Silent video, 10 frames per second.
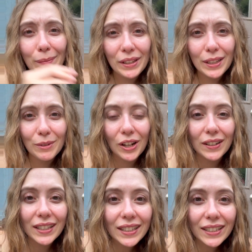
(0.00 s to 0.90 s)
be some
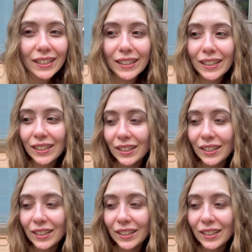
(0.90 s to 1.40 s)
toxicity.